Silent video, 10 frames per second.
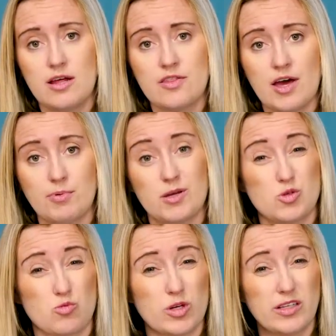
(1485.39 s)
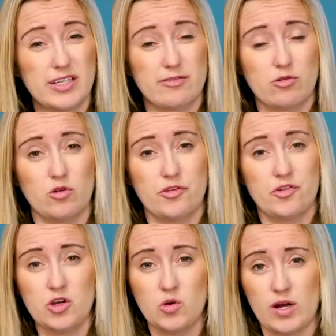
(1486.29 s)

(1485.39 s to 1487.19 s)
that becomes really difficult to do.